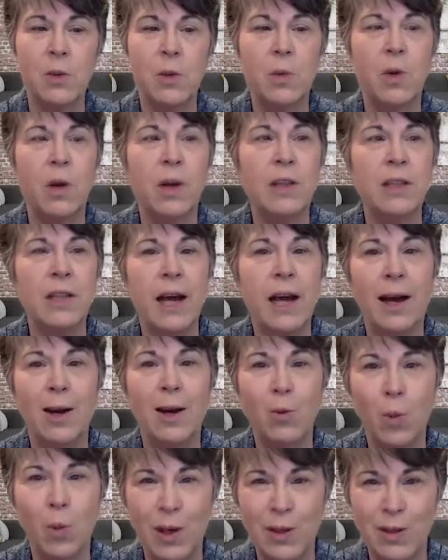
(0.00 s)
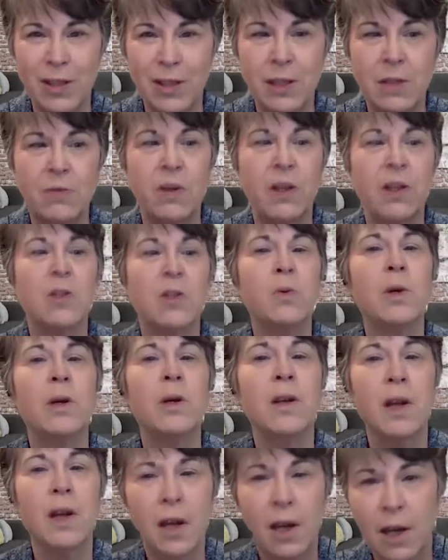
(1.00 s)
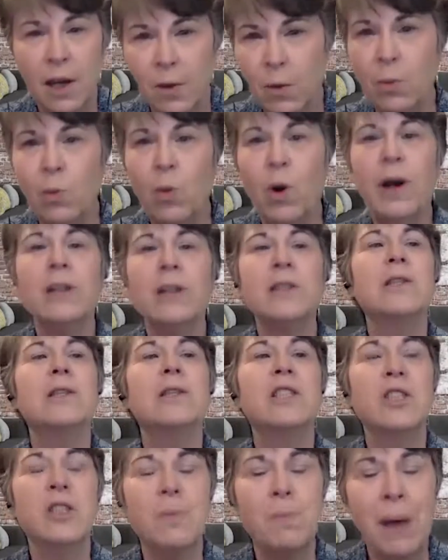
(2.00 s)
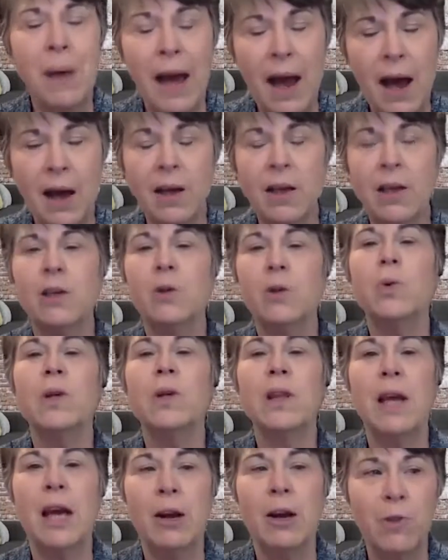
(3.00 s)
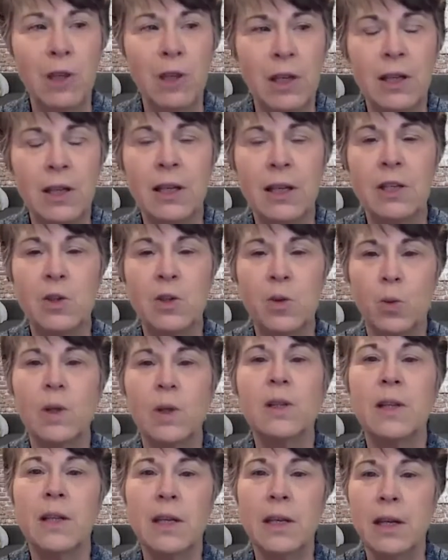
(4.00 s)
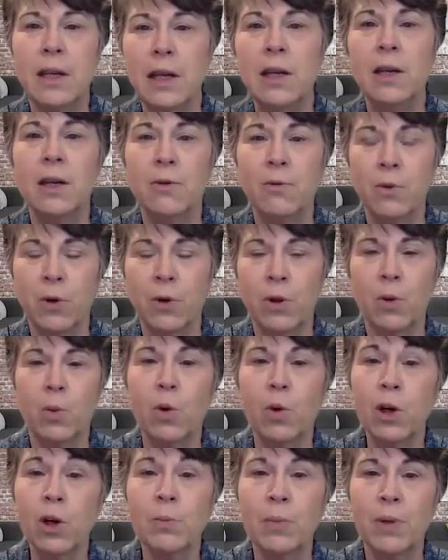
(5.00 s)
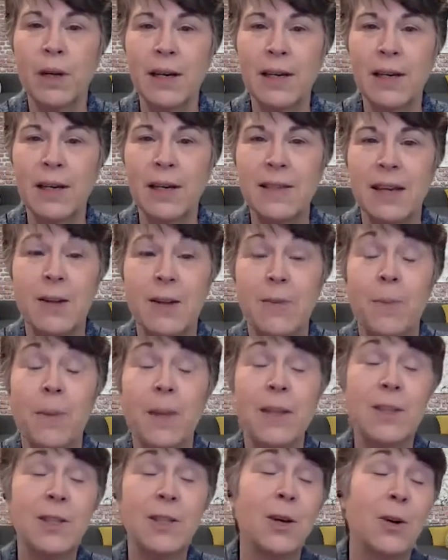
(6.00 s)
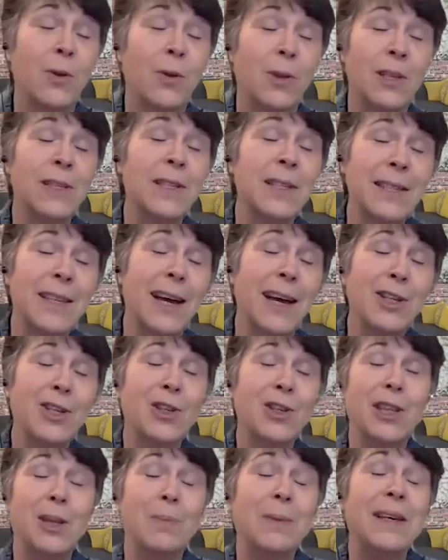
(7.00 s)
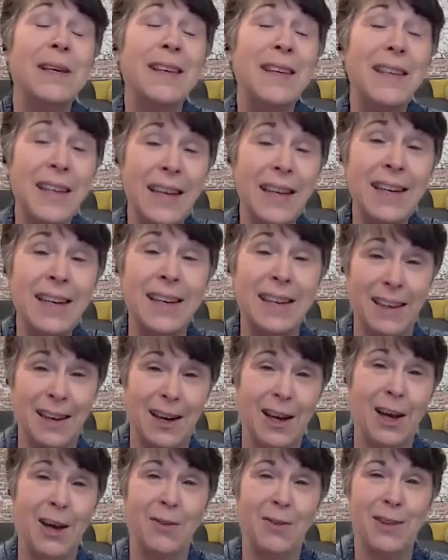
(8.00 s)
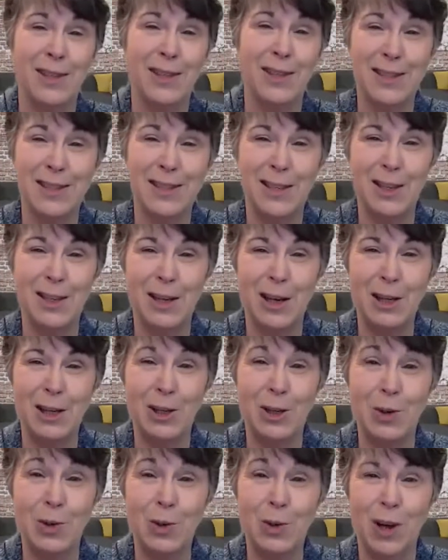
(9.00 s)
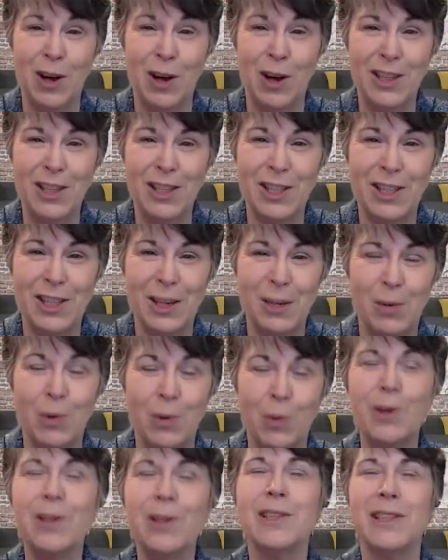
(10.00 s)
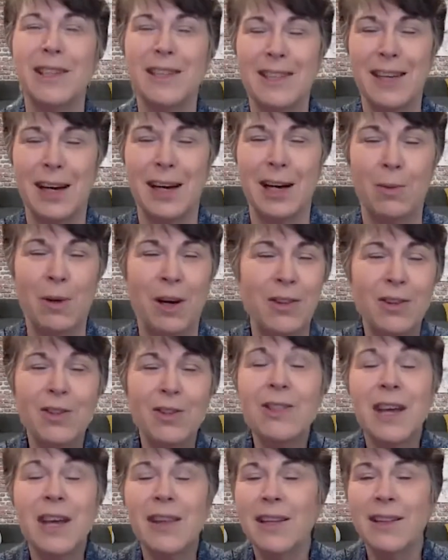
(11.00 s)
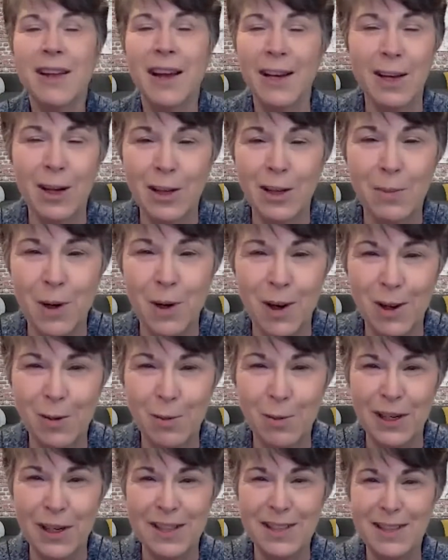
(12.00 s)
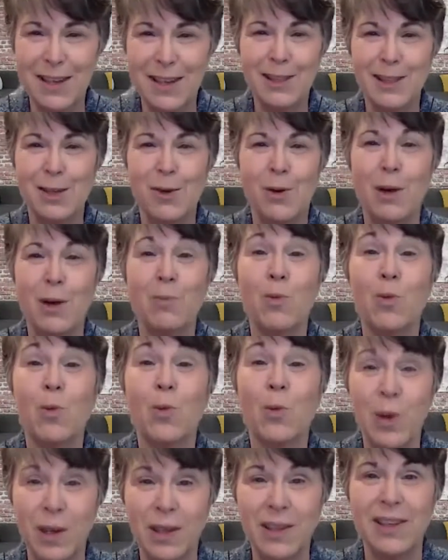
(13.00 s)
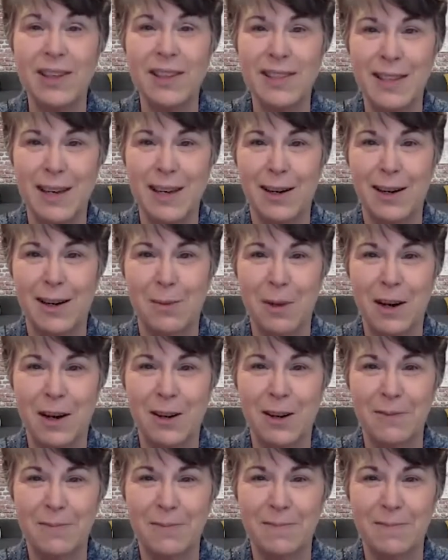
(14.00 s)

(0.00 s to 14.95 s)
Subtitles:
We wanted to add wellness fairs. We wanted to just pack it with everything that is really needed for the workplace. So this is actually the beginning of this new launch, and we're really excited about it. There's nothing like it on the marketplace, so I'm really excited about it.